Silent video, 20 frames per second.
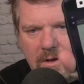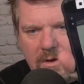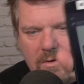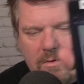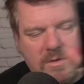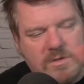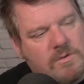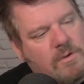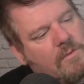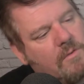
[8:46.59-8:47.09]

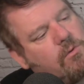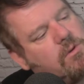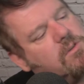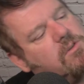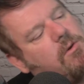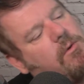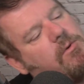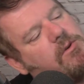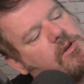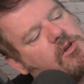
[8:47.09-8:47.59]
What's going on?
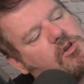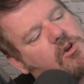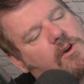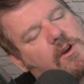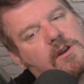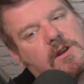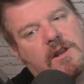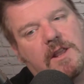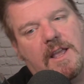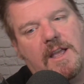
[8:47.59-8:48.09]
Do I want to
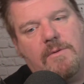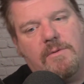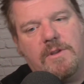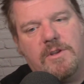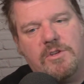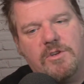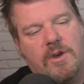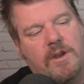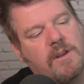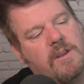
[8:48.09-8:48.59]
join? Yeah, I want to
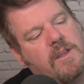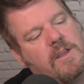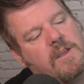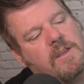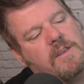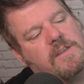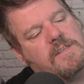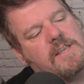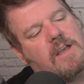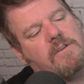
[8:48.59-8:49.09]
join.
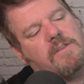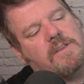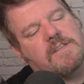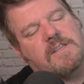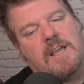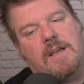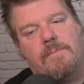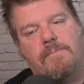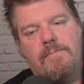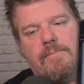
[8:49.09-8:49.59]
You set all this
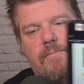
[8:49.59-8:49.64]
up